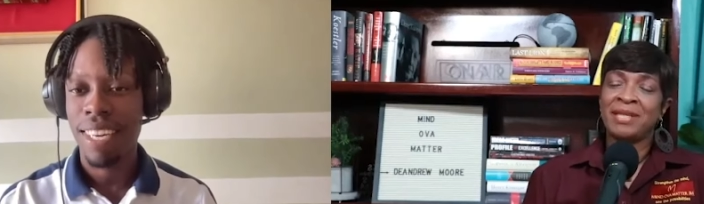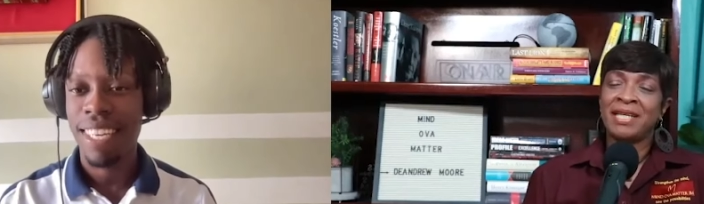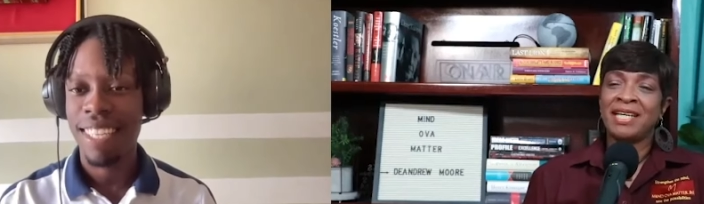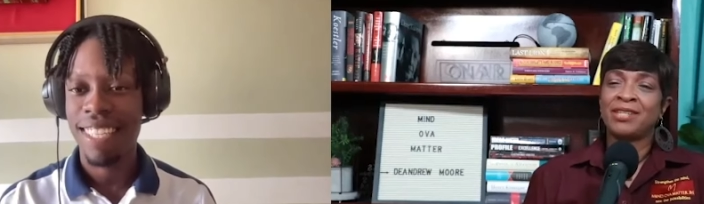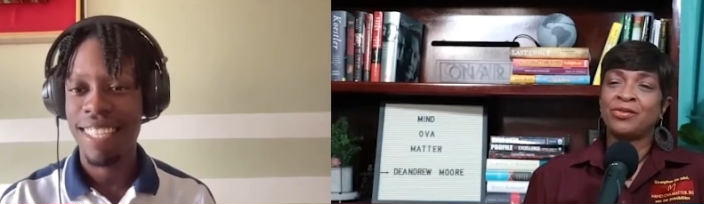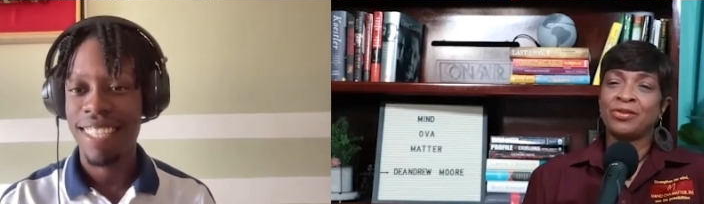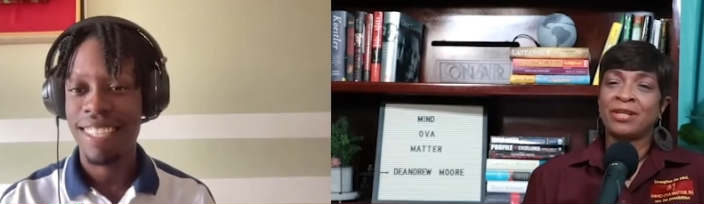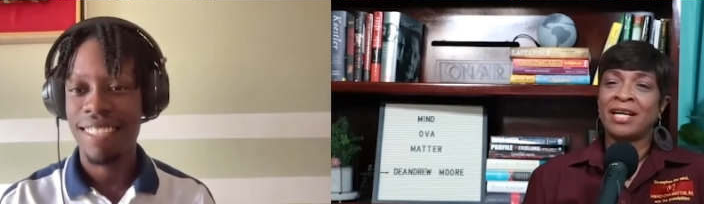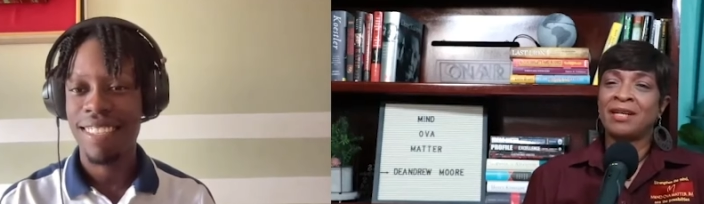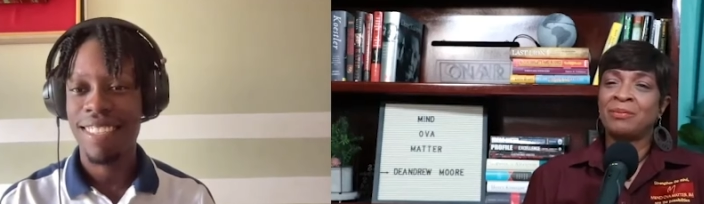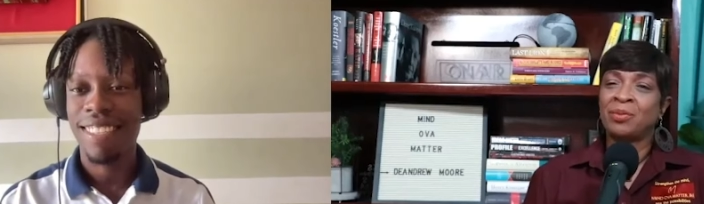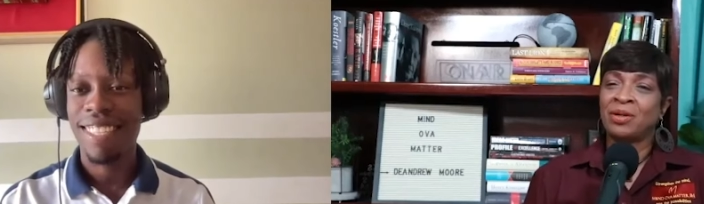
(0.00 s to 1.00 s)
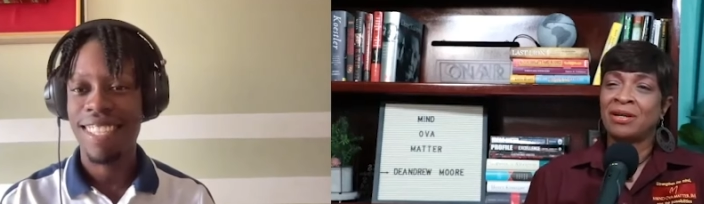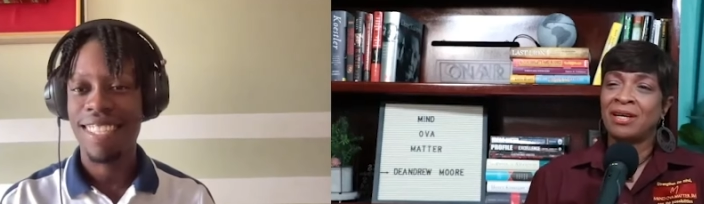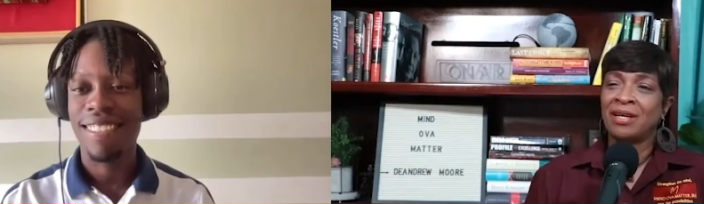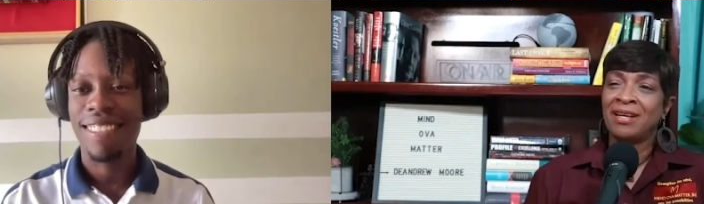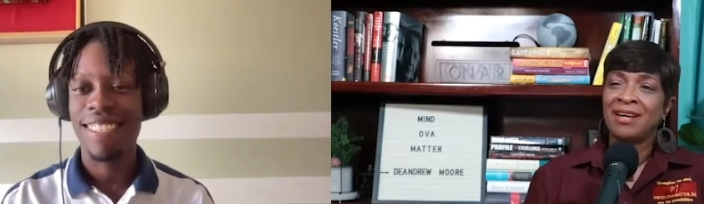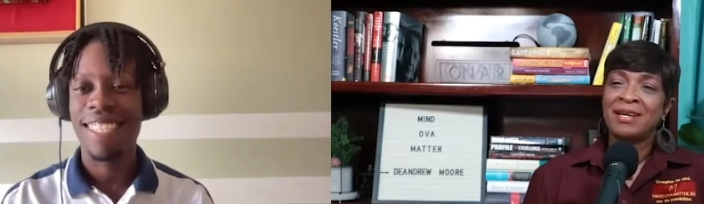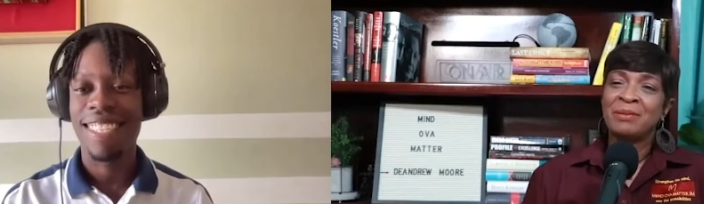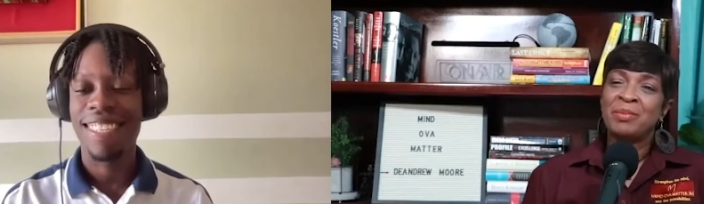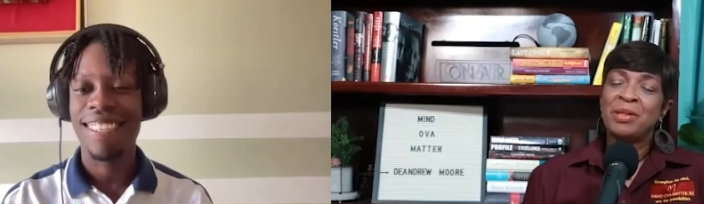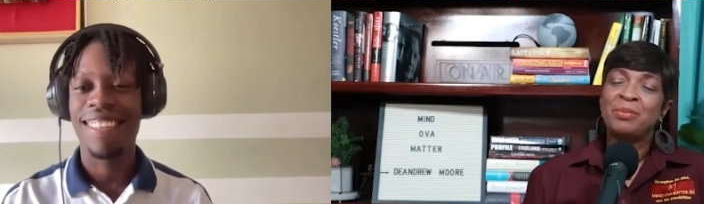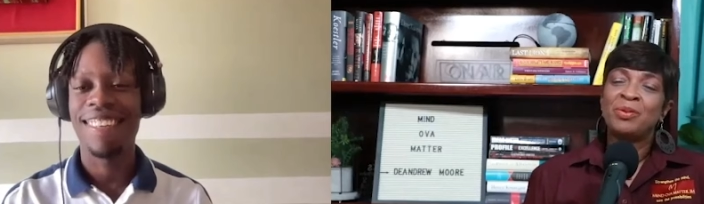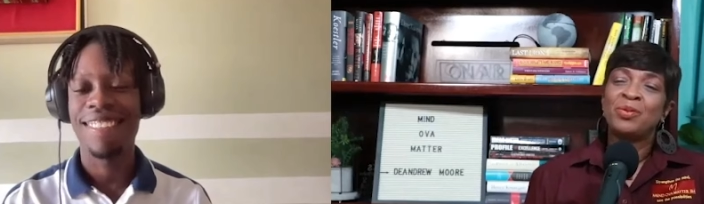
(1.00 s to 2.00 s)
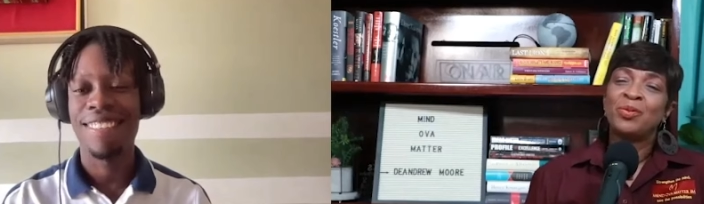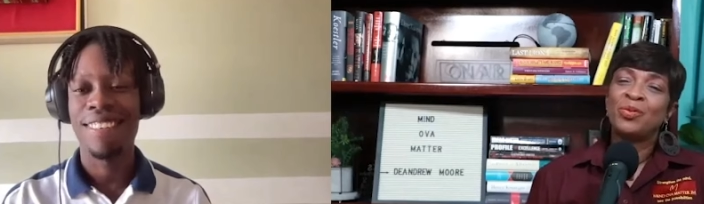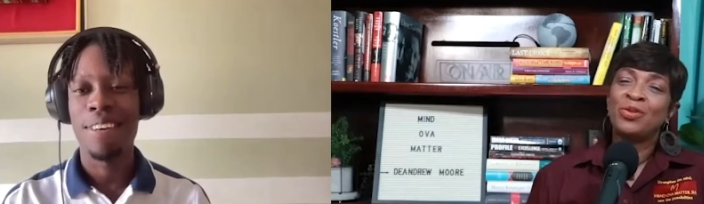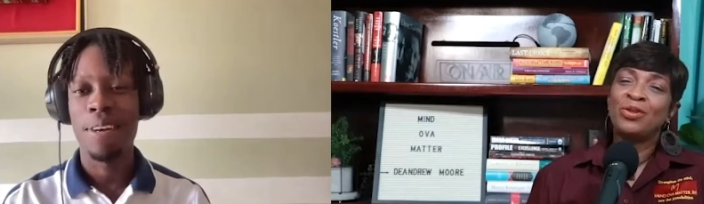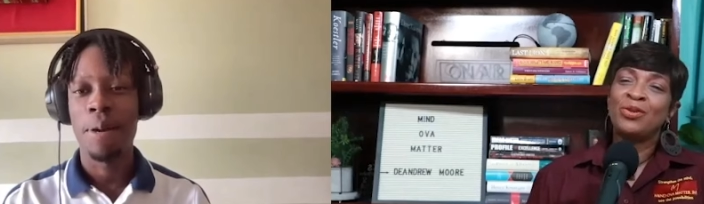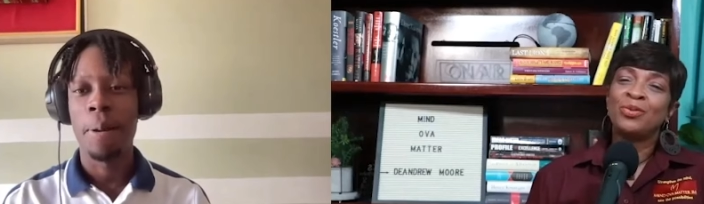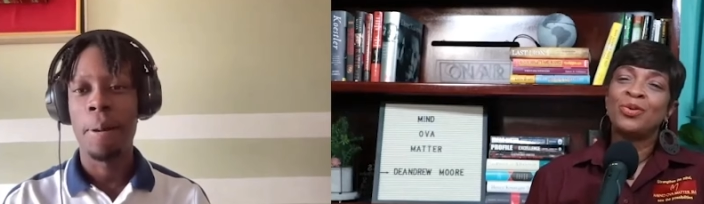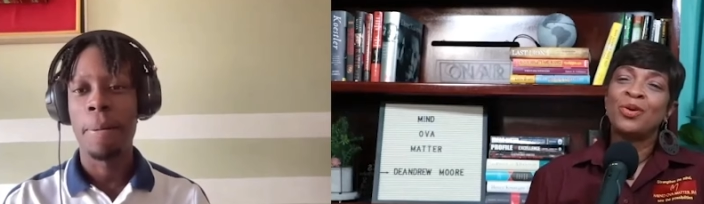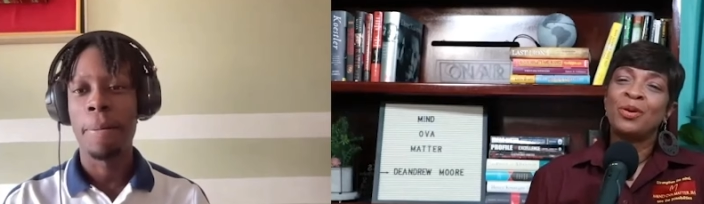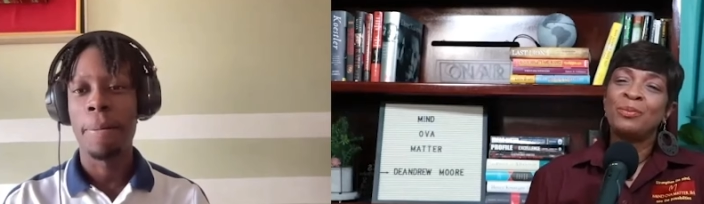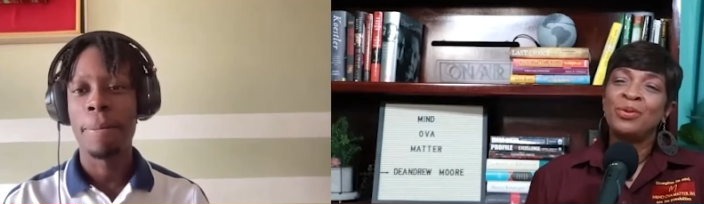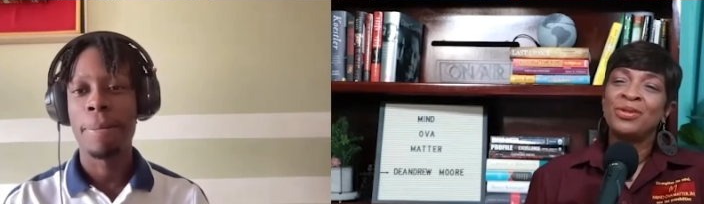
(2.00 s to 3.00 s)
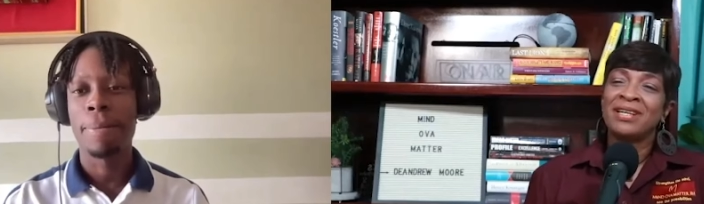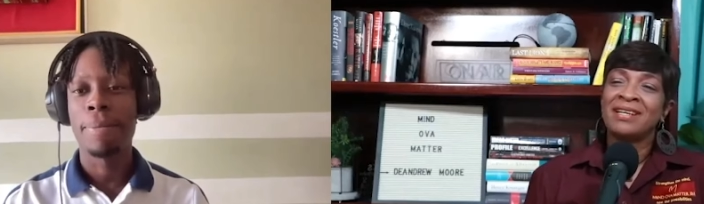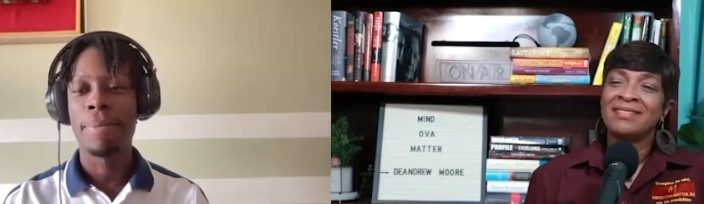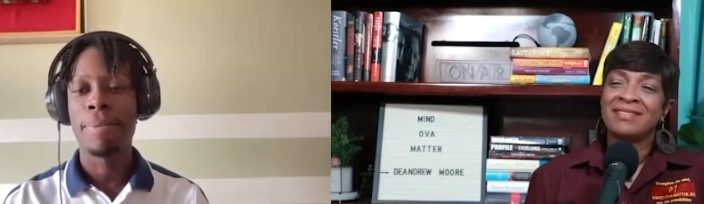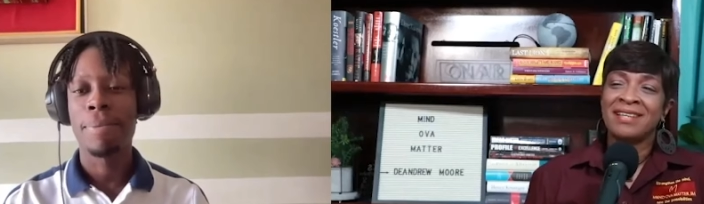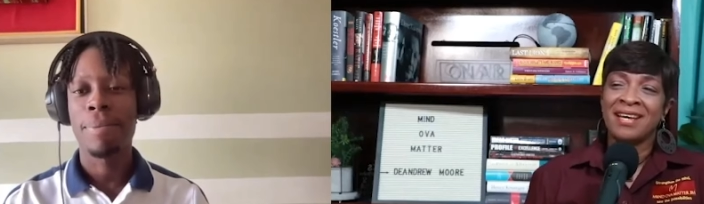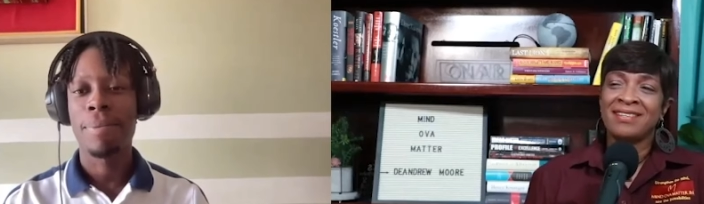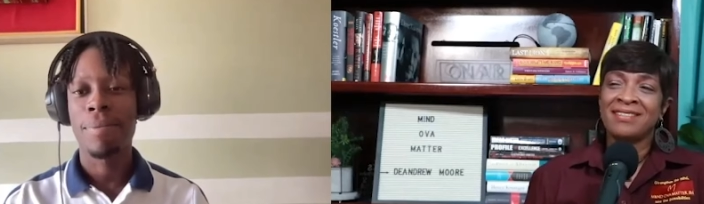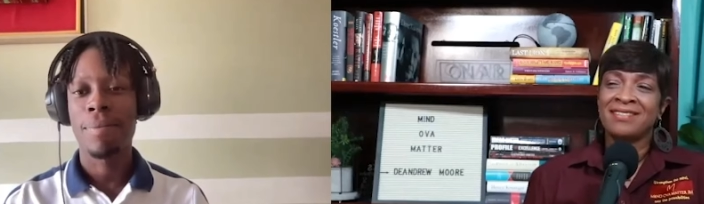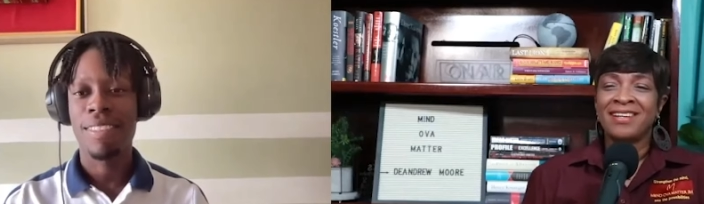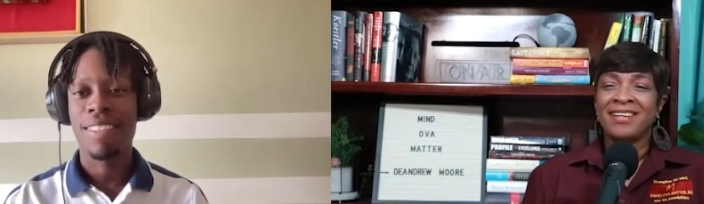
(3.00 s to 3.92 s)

Speaker 1: DeAndre, that boy people who do computer science.